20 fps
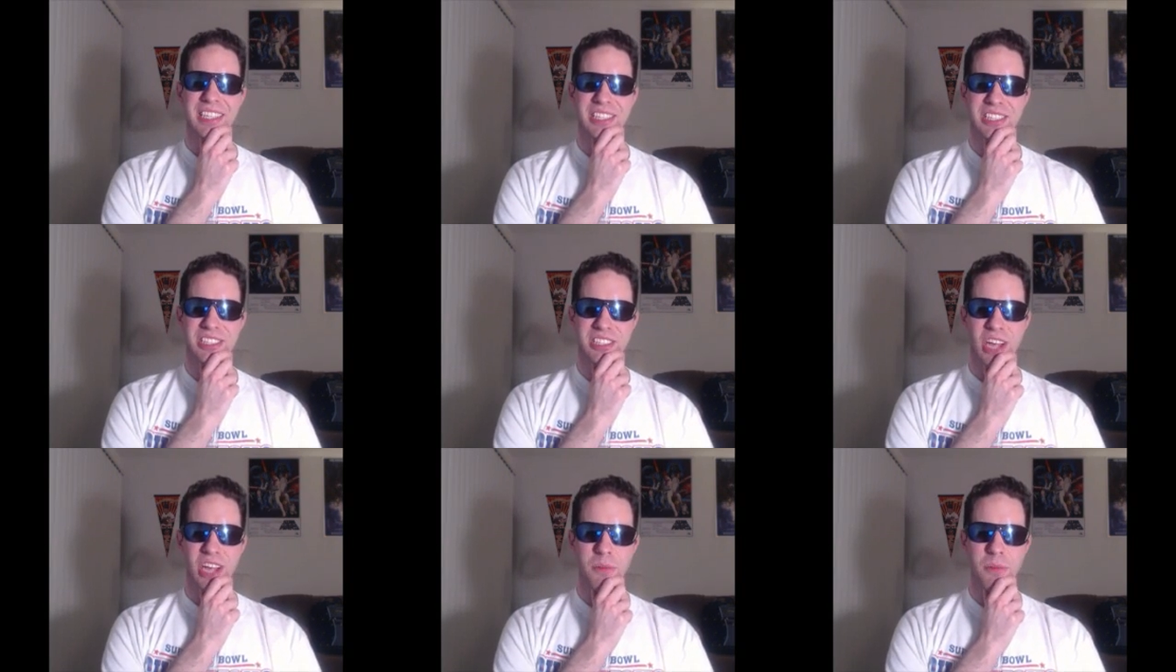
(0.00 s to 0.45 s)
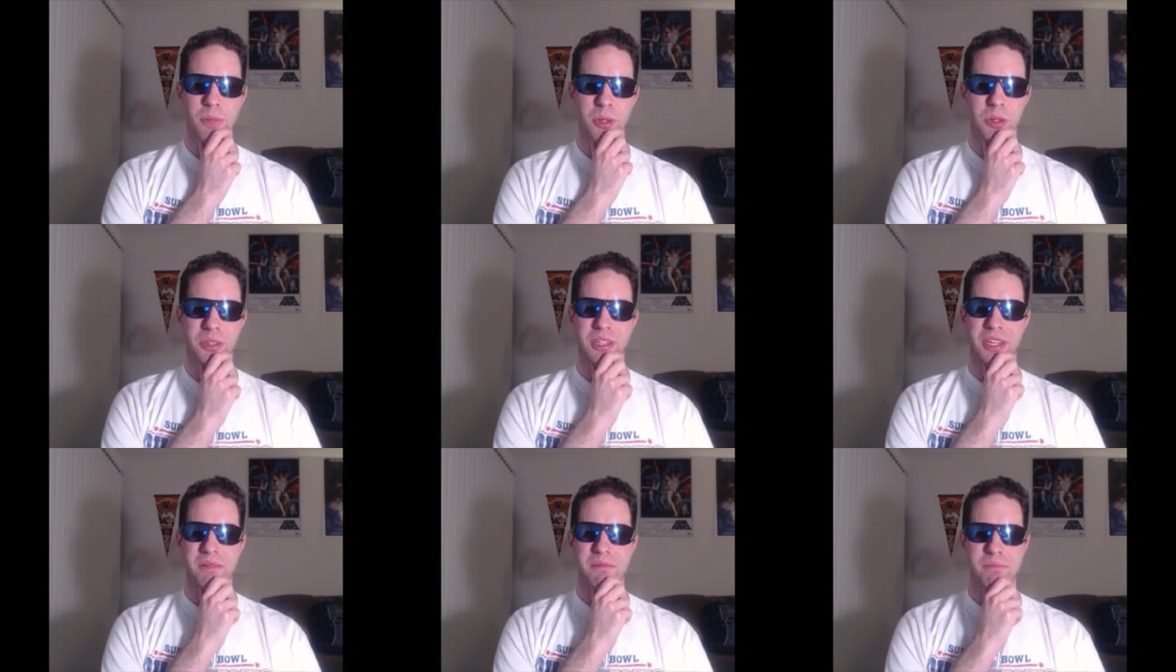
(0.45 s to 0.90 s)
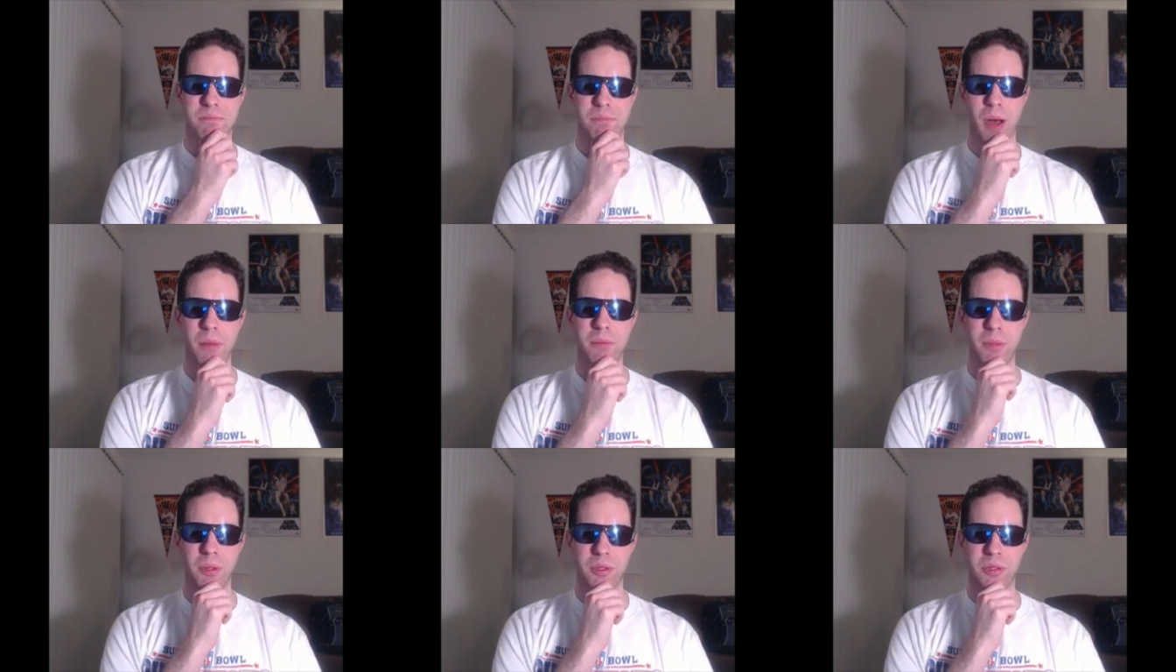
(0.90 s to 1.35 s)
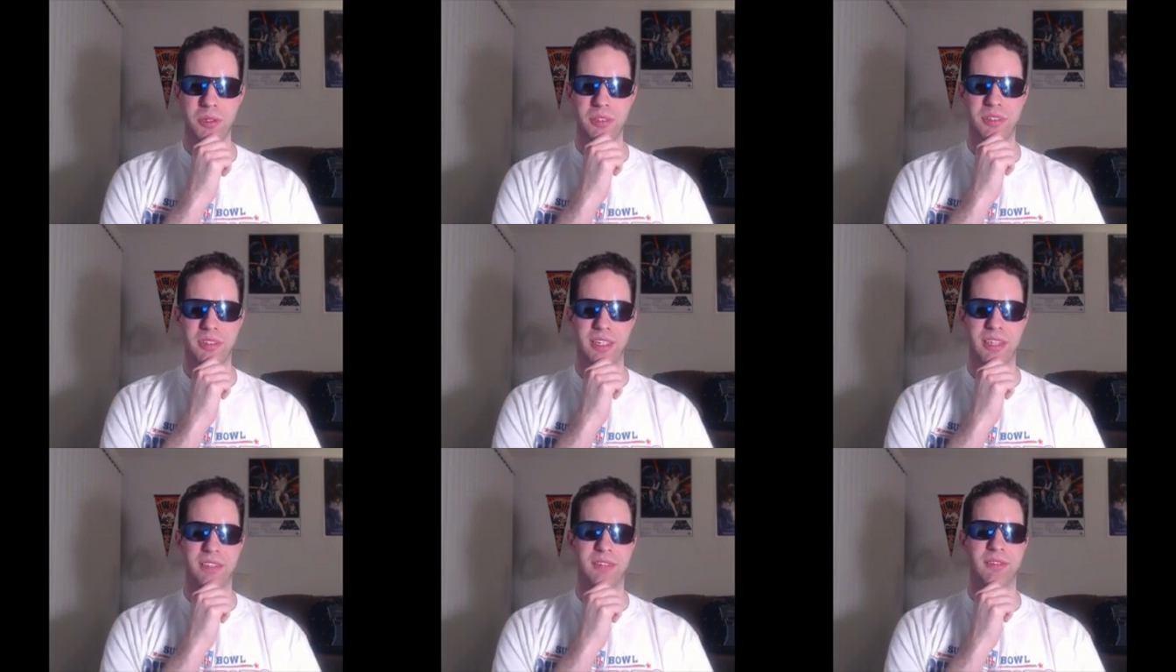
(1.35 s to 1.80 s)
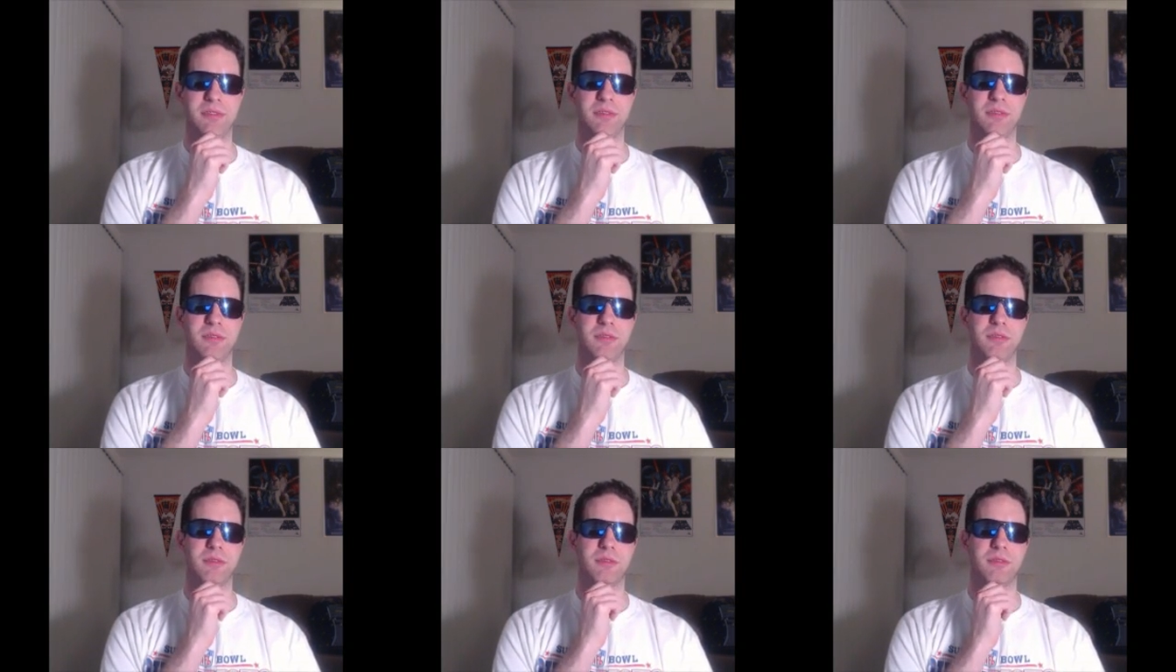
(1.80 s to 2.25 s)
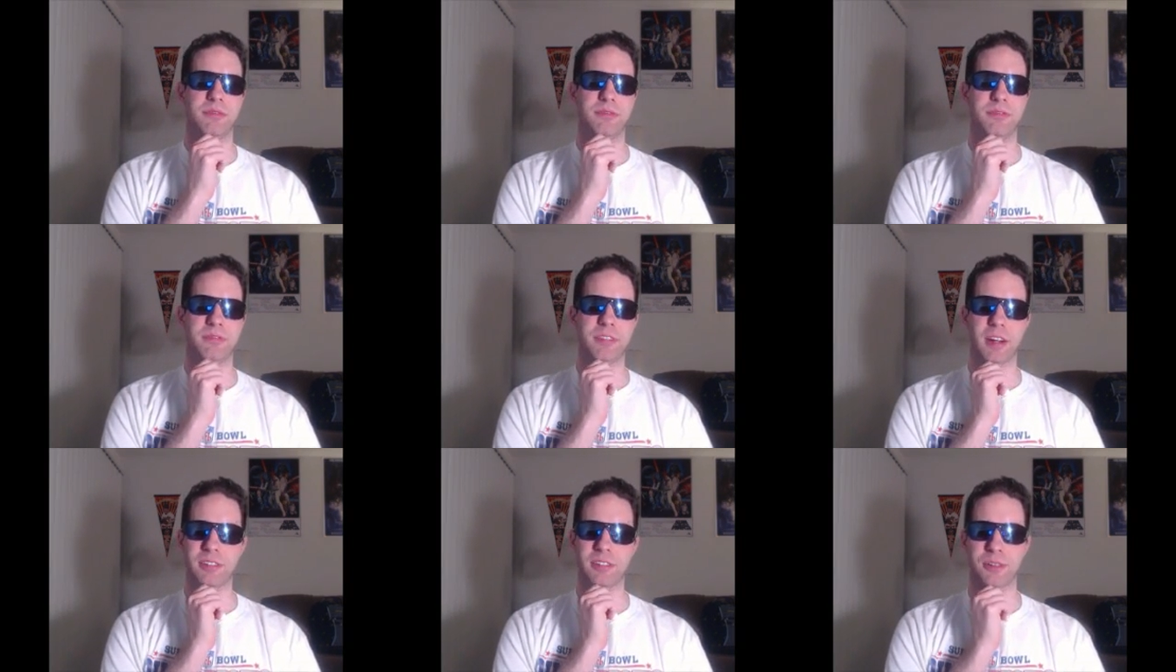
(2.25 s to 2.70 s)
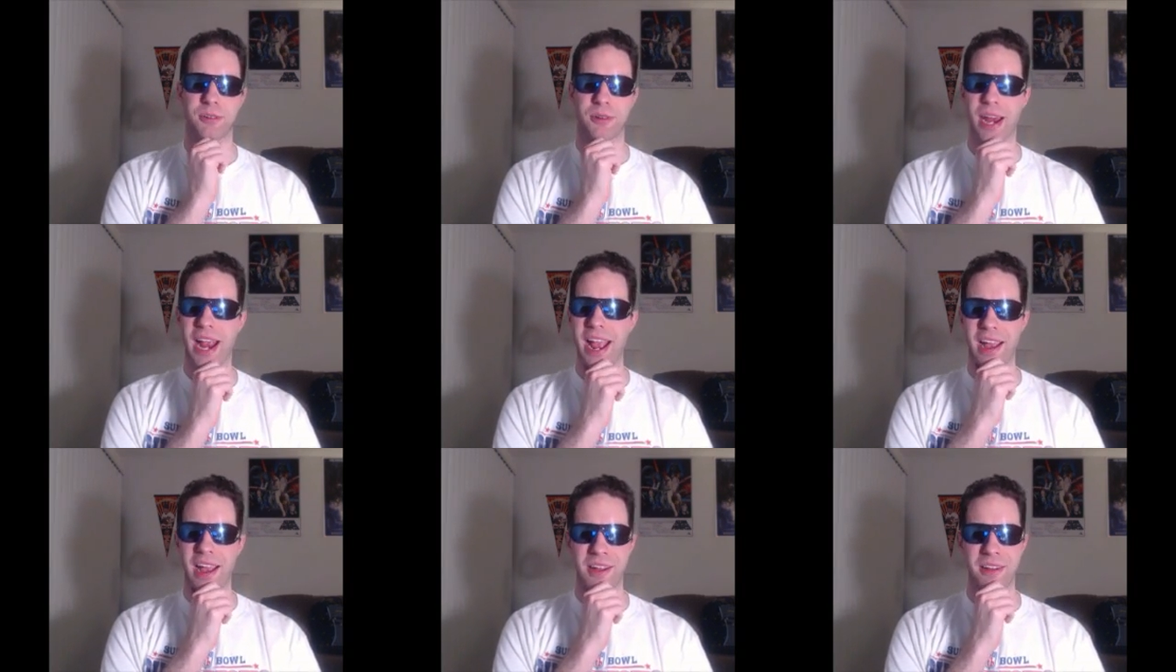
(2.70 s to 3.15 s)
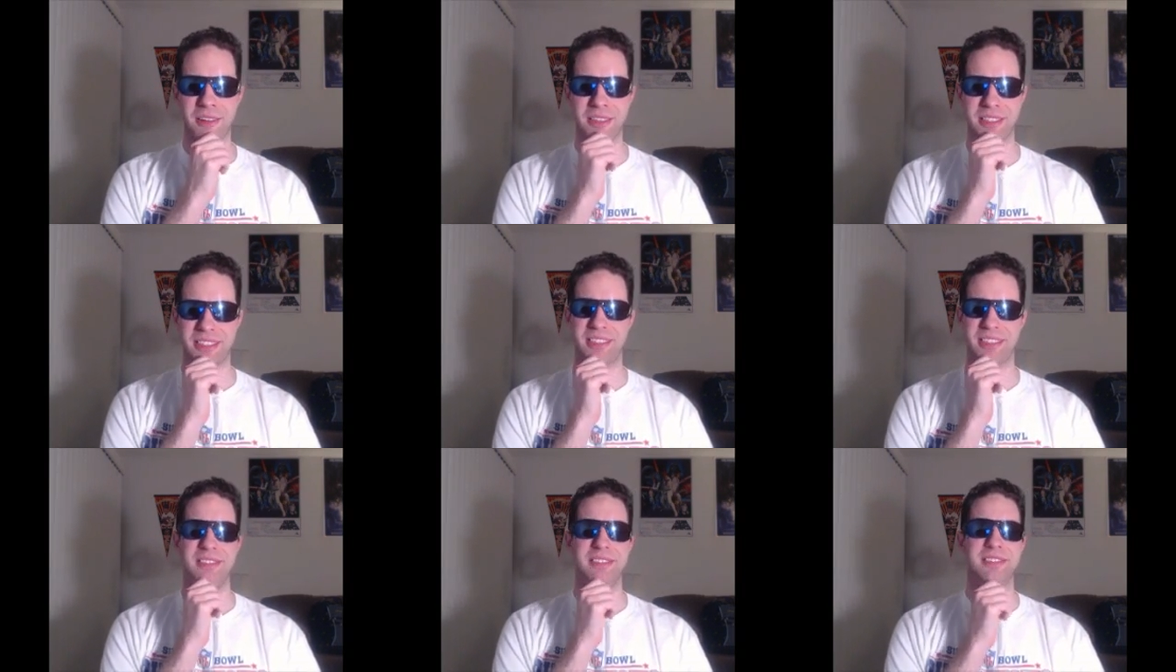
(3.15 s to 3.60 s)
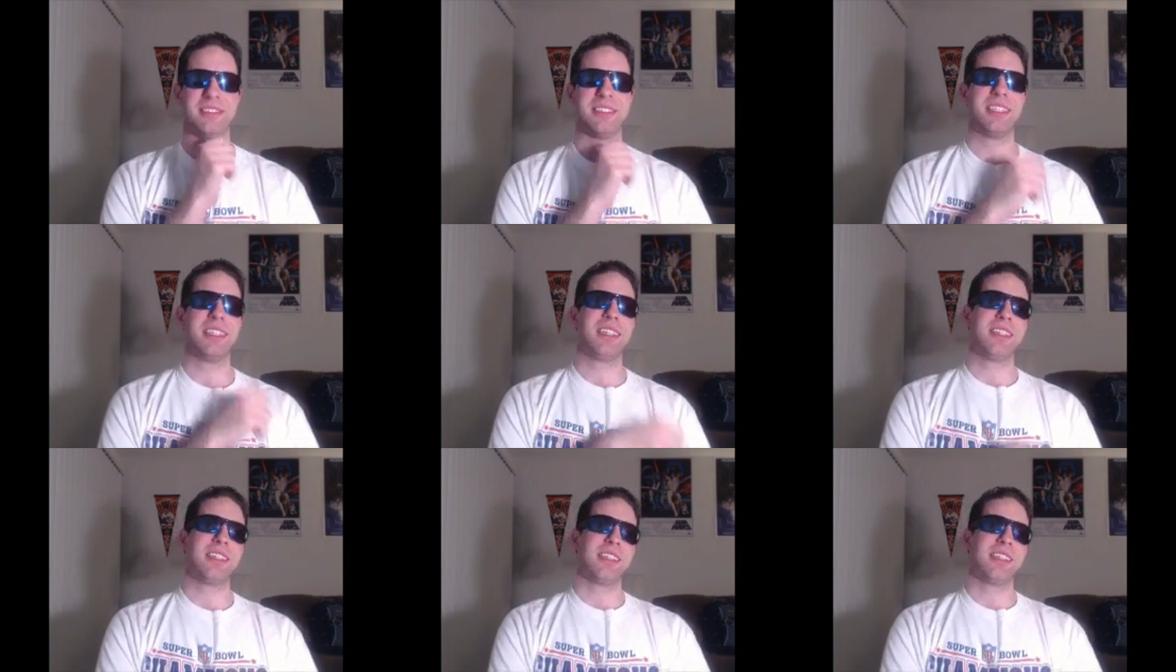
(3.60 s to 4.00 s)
stumbled and bumbled and fucked around and